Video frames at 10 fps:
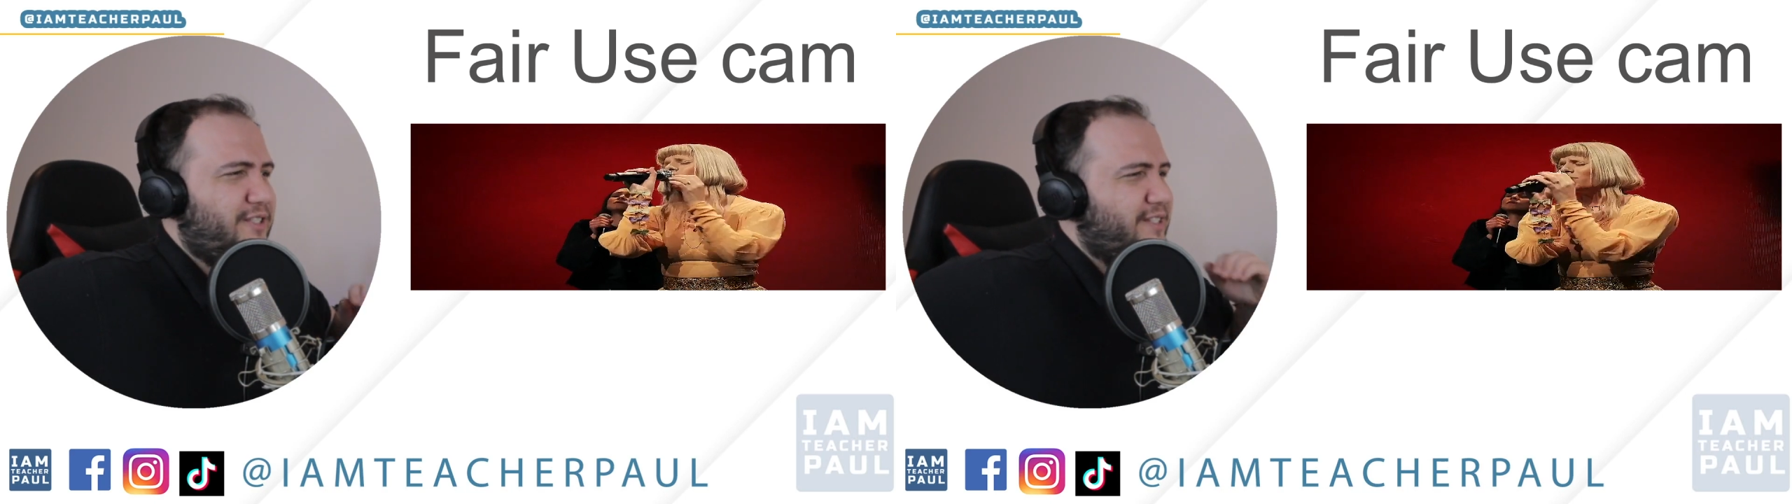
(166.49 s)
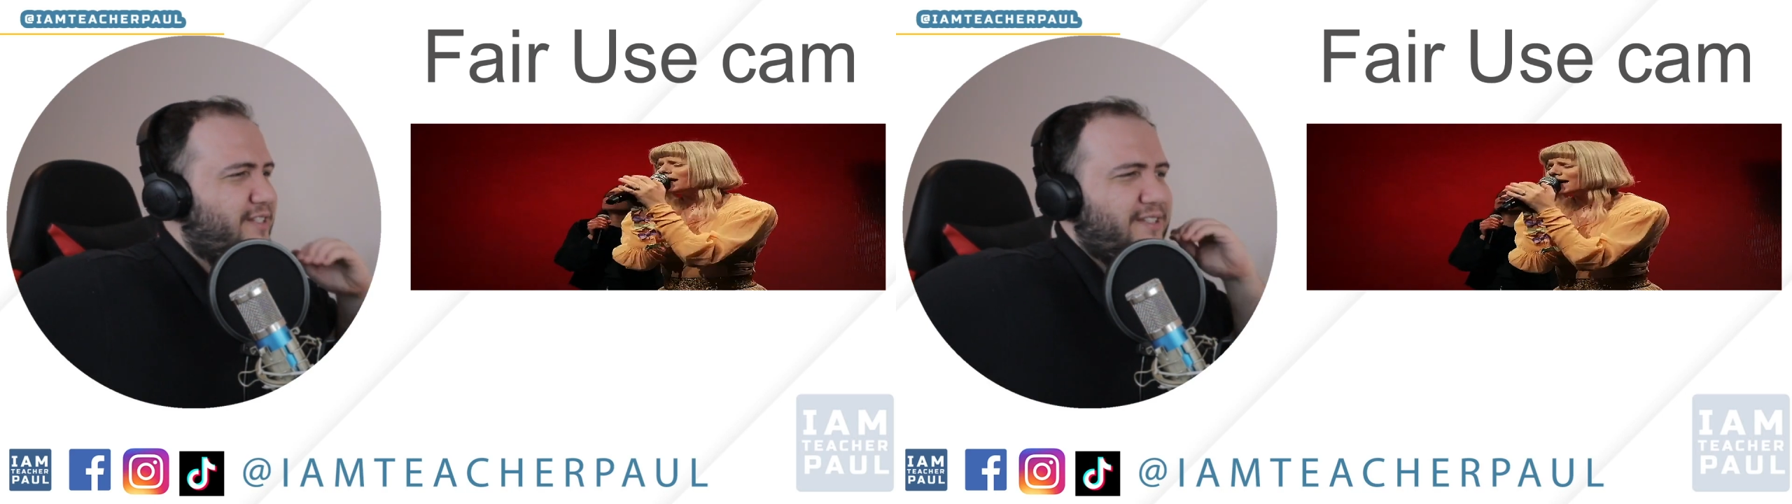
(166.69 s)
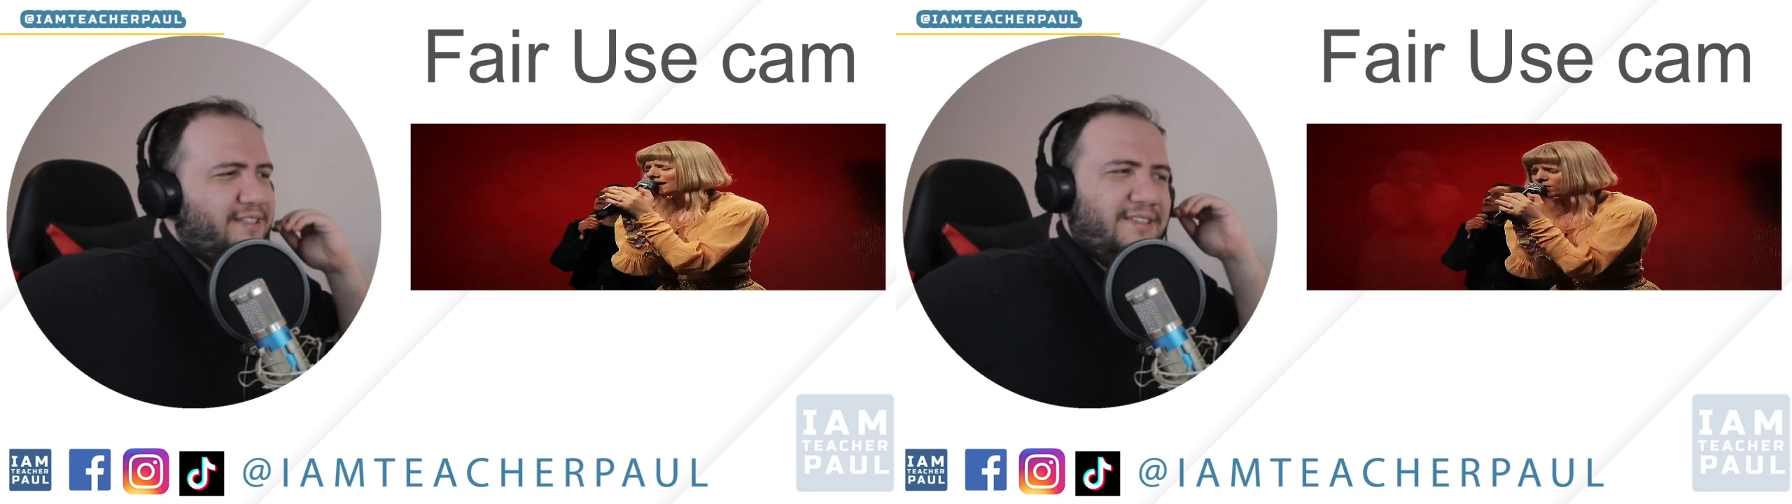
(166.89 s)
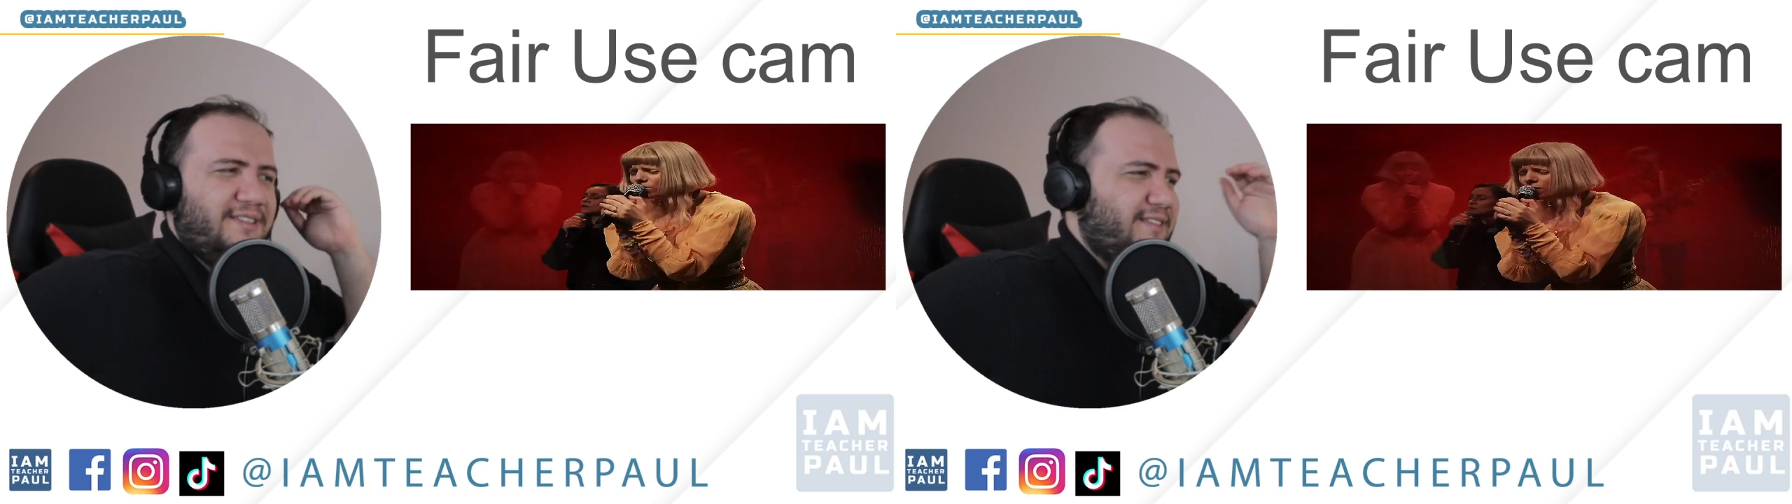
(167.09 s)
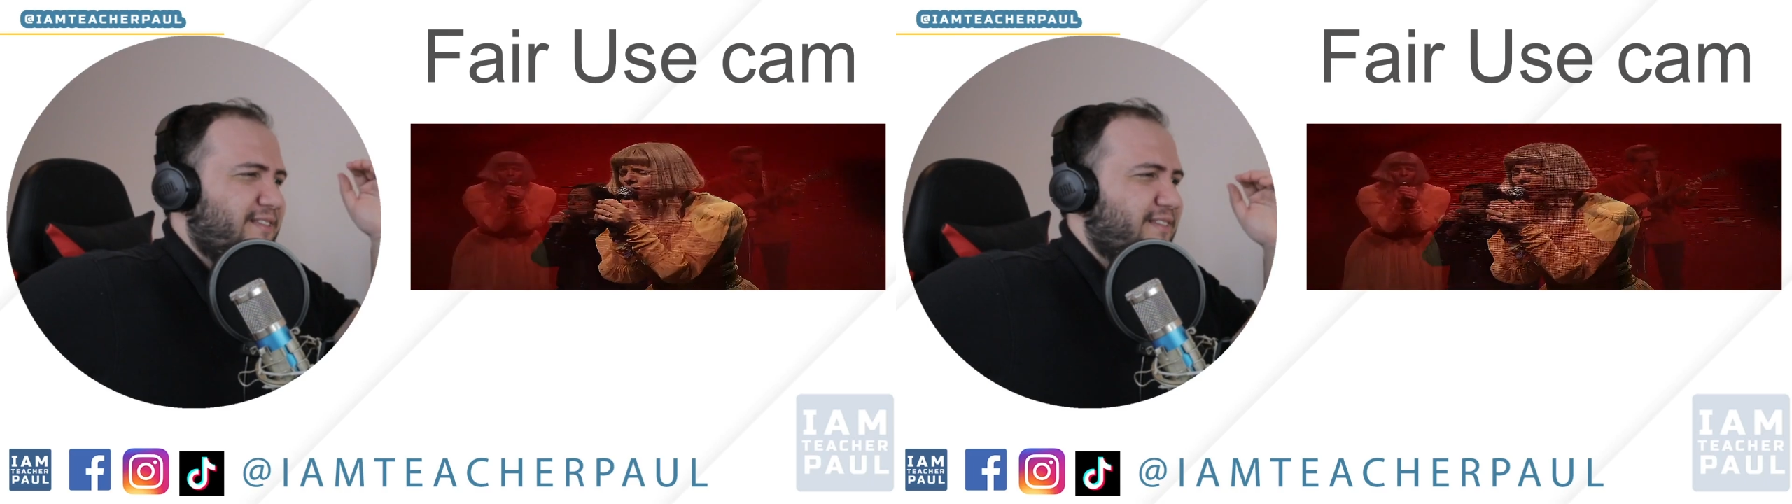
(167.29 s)
other place
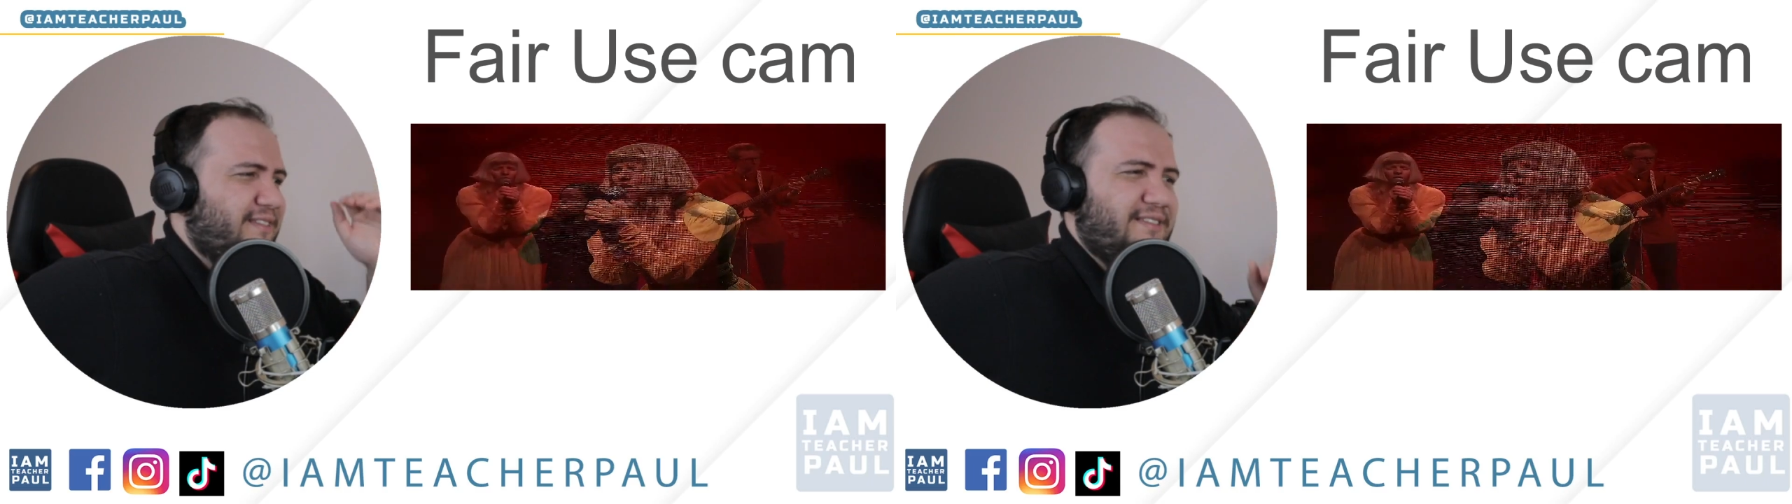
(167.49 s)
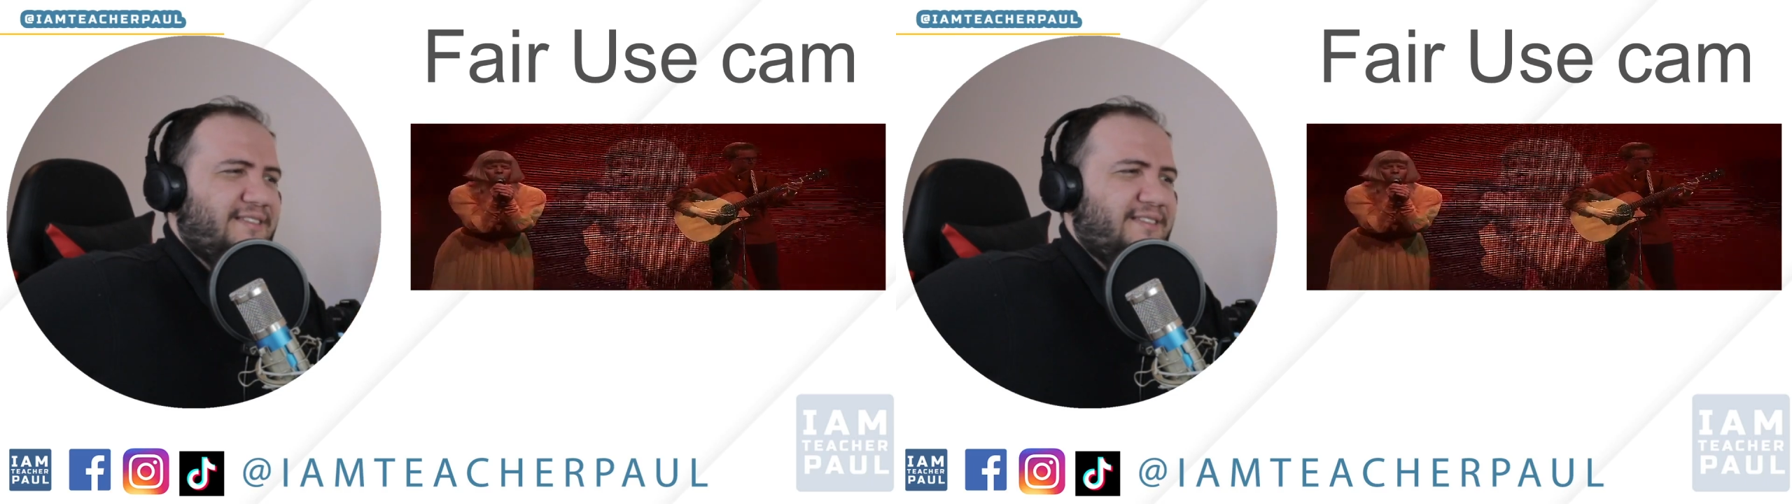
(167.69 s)
to go.